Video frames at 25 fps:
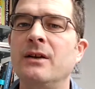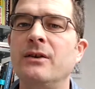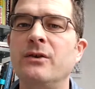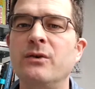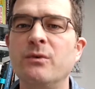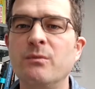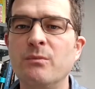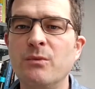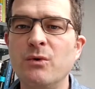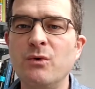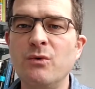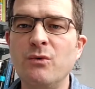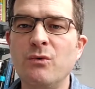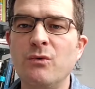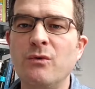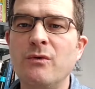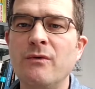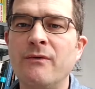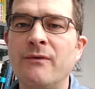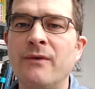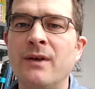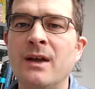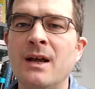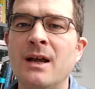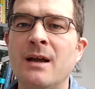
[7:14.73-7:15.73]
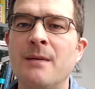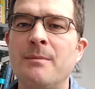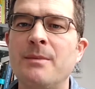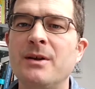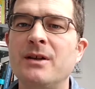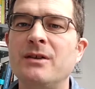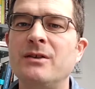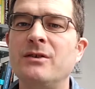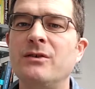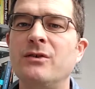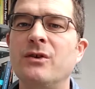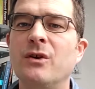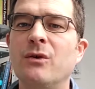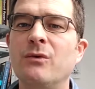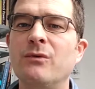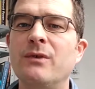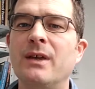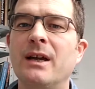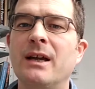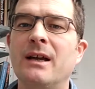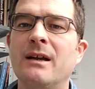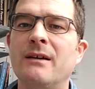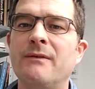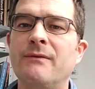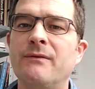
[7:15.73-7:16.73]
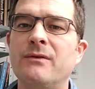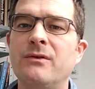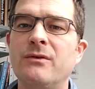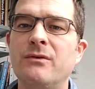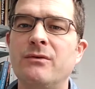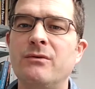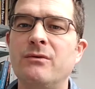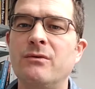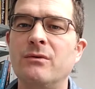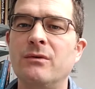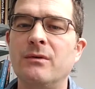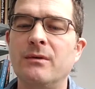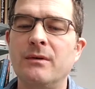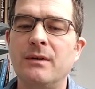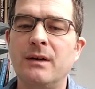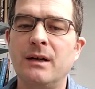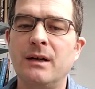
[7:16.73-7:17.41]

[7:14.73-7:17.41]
to move, because you don't have to